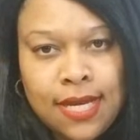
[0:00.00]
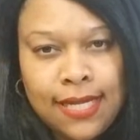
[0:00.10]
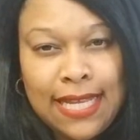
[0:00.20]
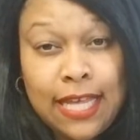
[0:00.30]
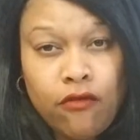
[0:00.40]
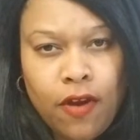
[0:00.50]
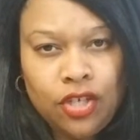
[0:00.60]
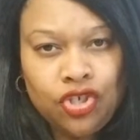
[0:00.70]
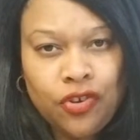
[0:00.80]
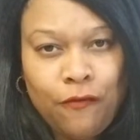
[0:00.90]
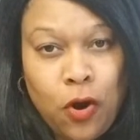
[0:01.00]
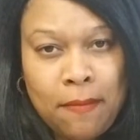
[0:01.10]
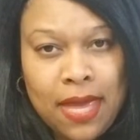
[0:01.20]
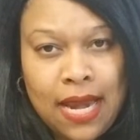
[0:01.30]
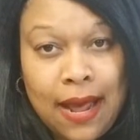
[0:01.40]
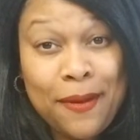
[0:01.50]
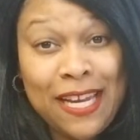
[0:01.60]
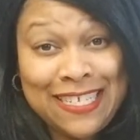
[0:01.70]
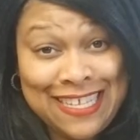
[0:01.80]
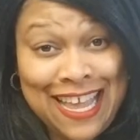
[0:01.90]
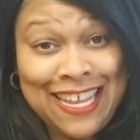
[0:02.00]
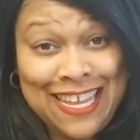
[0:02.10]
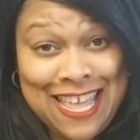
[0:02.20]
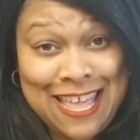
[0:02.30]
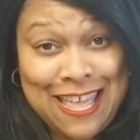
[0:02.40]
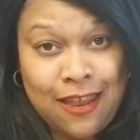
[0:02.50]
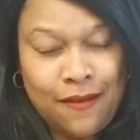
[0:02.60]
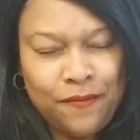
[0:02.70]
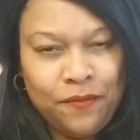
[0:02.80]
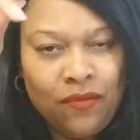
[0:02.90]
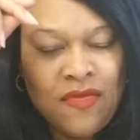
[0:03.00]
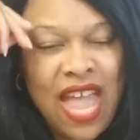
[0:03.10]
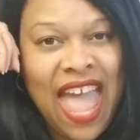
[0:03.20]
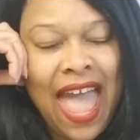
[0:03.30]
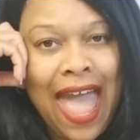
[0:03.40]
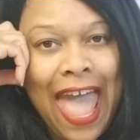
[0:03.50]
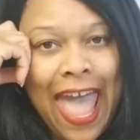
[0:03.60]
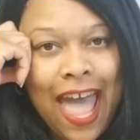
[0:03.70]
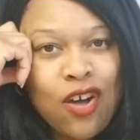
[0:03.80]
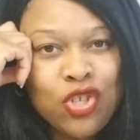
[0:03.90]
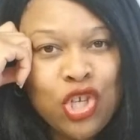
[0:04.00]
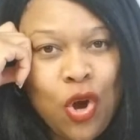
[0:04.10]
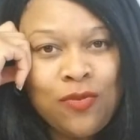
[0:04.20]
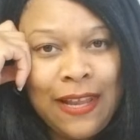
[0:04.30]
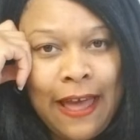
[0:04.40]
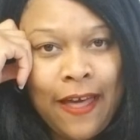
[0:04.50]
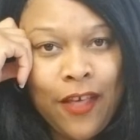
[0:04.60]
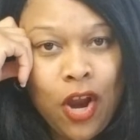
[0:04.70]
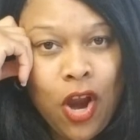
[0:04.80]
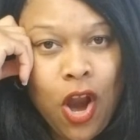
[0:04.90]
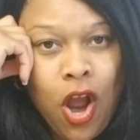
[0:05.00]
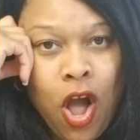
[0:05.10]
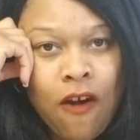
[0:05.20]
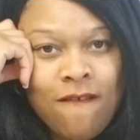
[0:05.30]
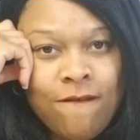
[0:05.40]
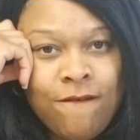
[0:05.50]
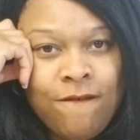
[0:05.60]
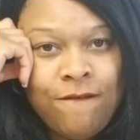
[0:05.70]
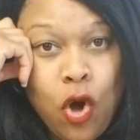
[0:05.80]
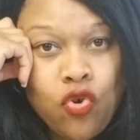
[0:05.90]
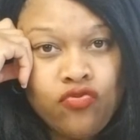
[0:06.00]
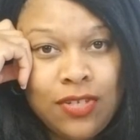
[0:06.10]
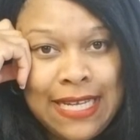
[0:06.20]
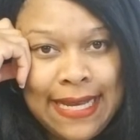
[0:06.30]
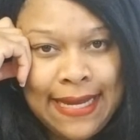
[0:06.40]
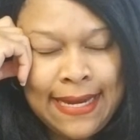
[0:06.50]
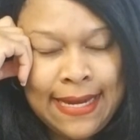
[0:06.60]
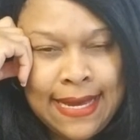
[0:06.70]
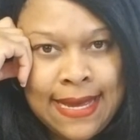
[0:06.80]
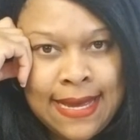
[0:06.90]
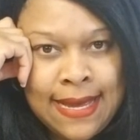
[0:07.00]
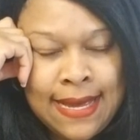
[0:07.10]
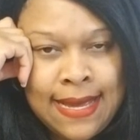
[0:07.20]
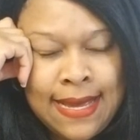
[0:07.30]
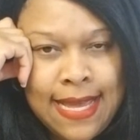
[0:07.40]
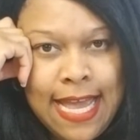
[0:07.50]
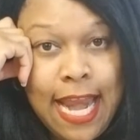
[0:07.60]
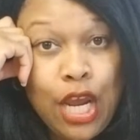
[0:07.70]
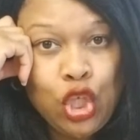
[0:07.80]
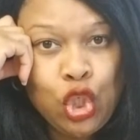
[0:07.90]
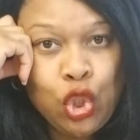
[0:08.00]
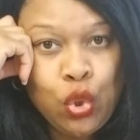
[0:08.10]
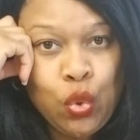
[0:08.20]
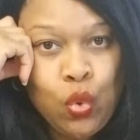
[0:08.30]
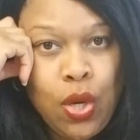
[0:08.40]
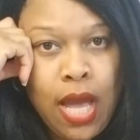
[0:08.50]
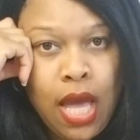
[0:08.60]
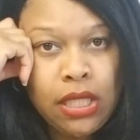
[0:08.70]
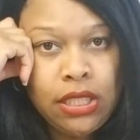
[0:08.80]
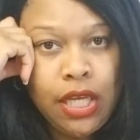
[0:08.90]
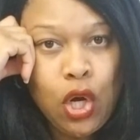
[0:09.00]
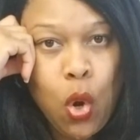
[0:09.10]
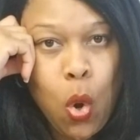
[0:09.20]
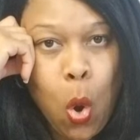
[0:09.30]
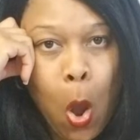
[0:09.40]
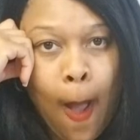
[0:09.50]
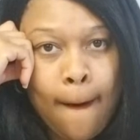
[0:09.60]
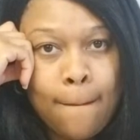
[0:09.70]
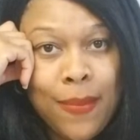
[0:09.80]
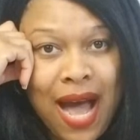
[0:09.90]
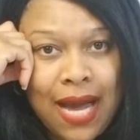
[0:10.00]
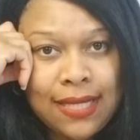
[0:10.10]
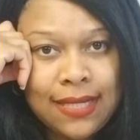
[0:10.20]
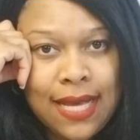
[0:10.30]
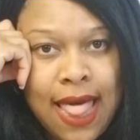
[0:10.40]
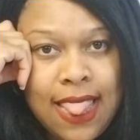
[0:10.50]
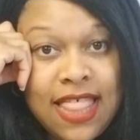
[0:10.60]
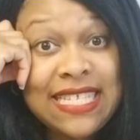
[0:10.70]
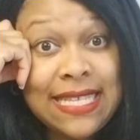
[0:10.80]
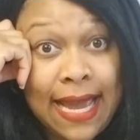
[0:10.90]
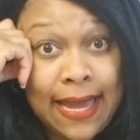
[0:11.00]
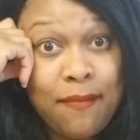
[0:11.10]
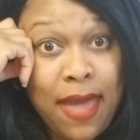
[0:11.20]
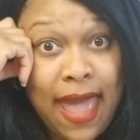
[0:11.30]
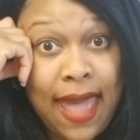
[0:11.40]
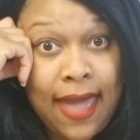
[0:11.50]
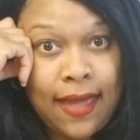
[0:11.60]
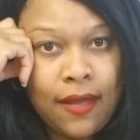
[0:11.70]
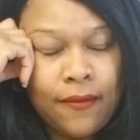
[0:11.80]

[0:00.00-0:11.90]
Let that register for a minute. I'm going to say it again. Alto leather folded in a two little box, the second bag.